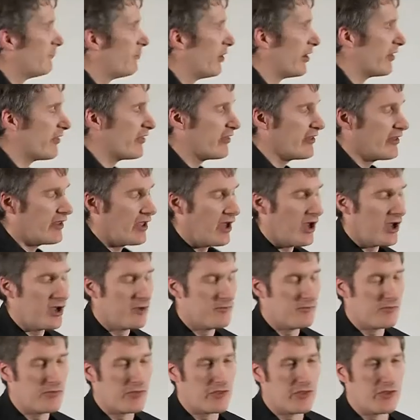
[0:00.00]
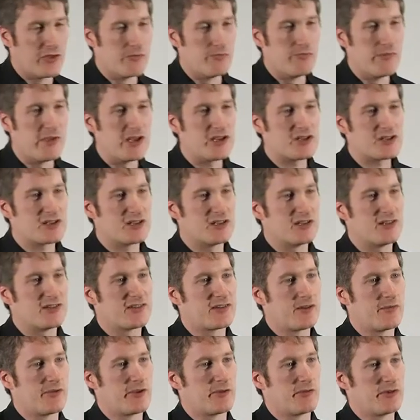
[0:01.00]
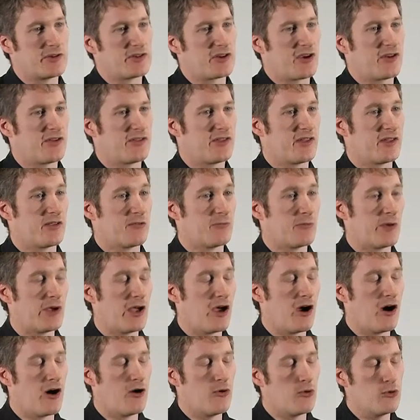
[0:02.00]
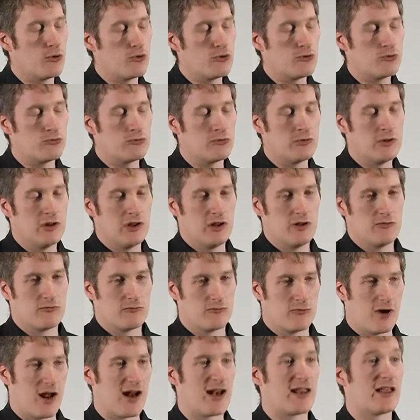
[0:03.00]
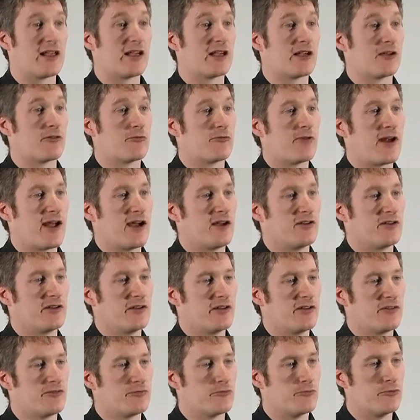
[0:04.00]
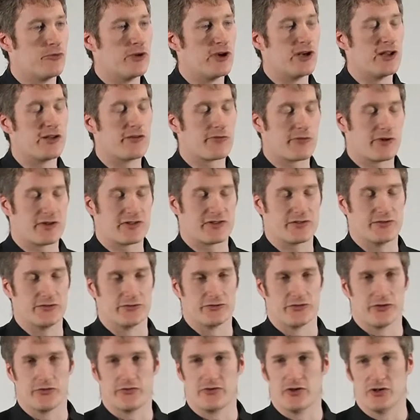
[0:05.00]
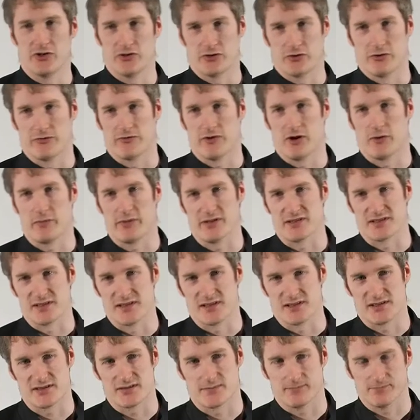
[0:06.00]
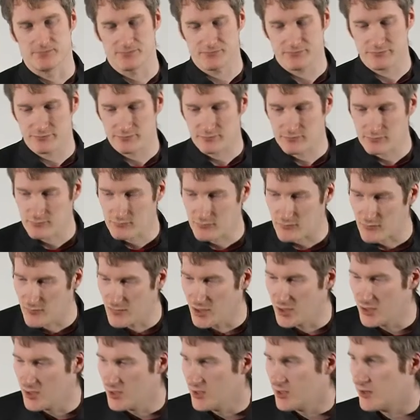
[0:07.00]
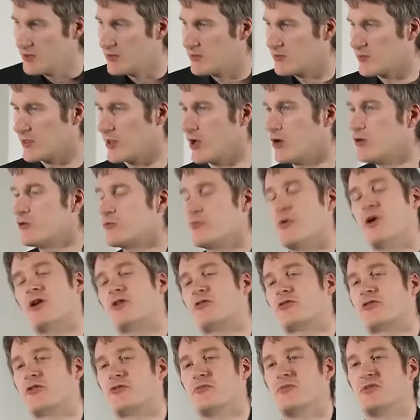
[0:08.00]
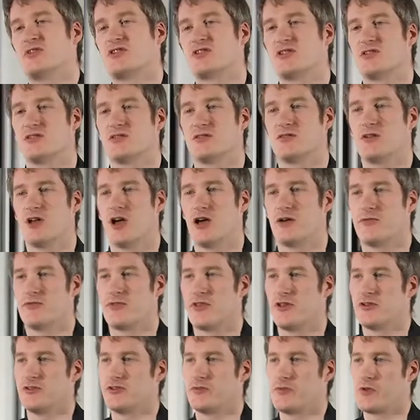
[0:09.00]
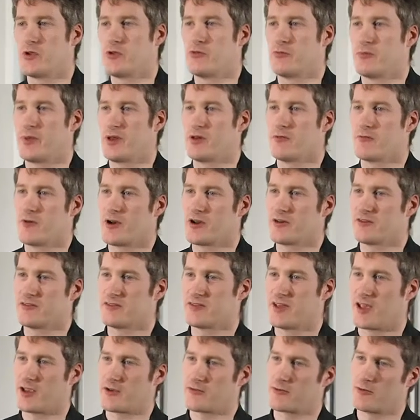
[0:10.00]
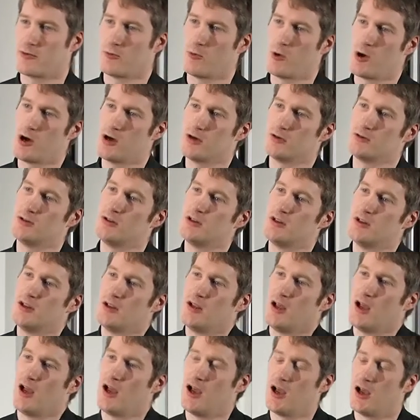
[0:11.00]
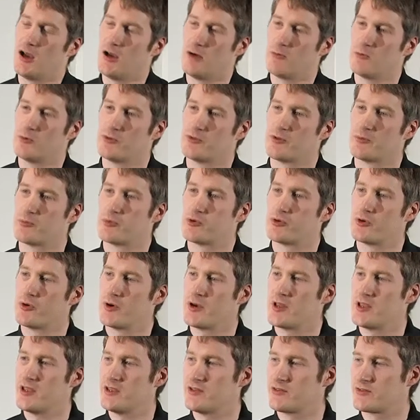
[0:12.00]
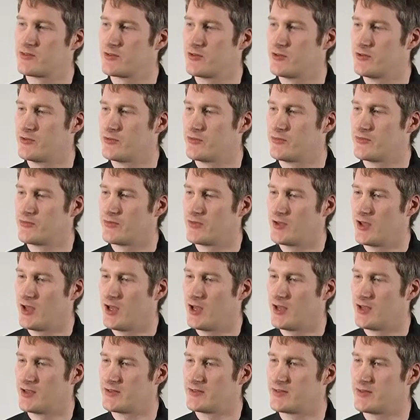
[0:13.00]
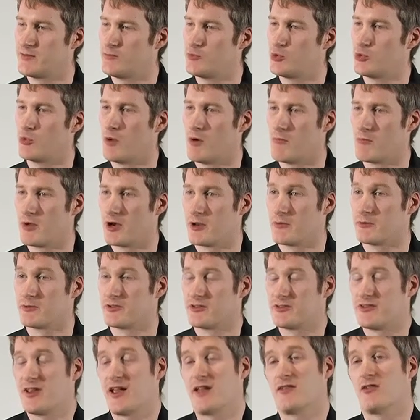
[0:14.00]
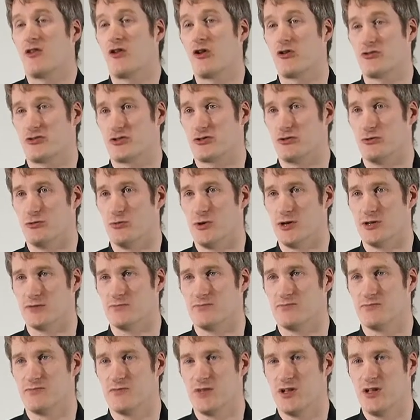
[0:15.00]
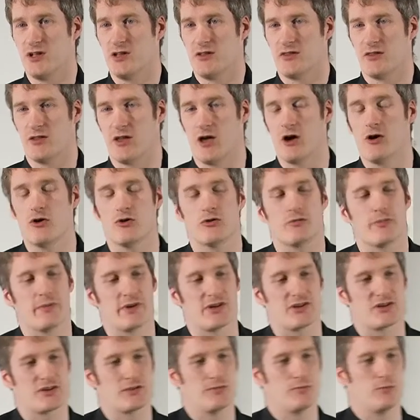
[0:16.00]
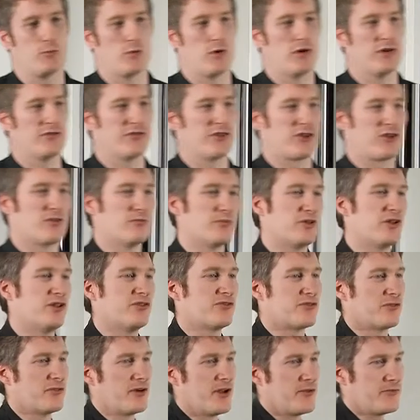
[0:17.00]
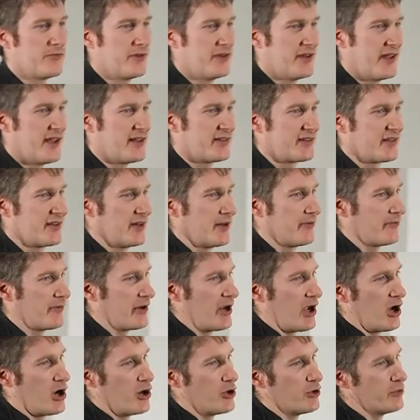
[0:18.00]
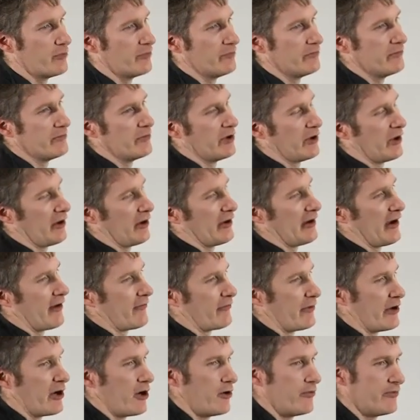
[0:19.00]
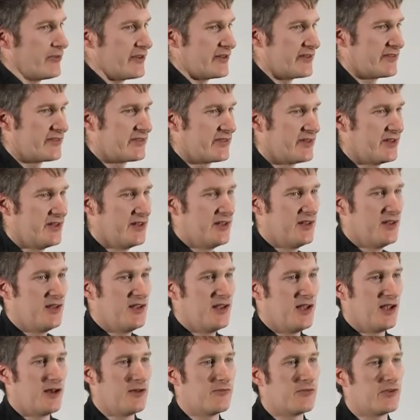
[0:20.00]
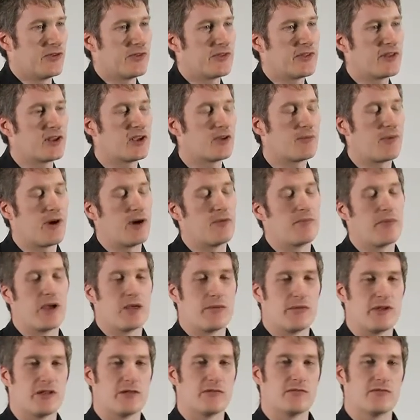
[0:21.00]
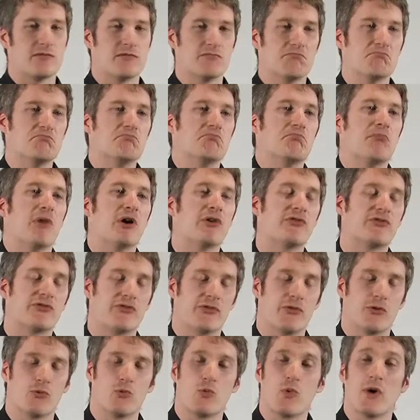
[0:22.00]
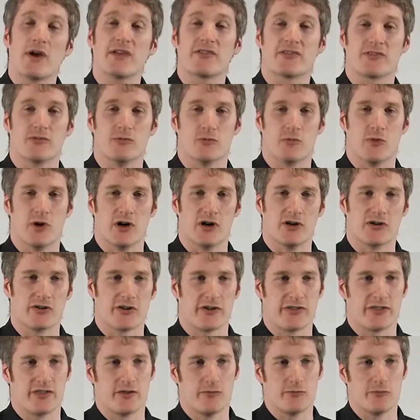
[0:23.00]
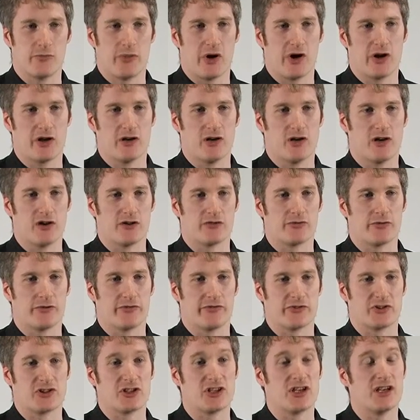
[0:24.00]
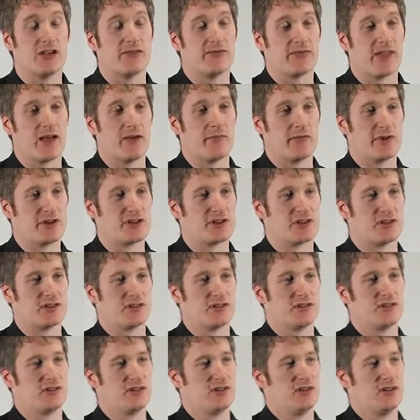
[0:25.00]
But um, the mission is something which I think we are all rallying around and is really critical to the future of our business. The old Microsoft mission, uh, for those of you who've been around in tech for a while, uh, was a pretty sort of uh, simple one, but it was a technological one. The old mission was a computer on every desk in every home and in every office. And if you think about maybe most of the Western world, I think by and large we've achieved that mission.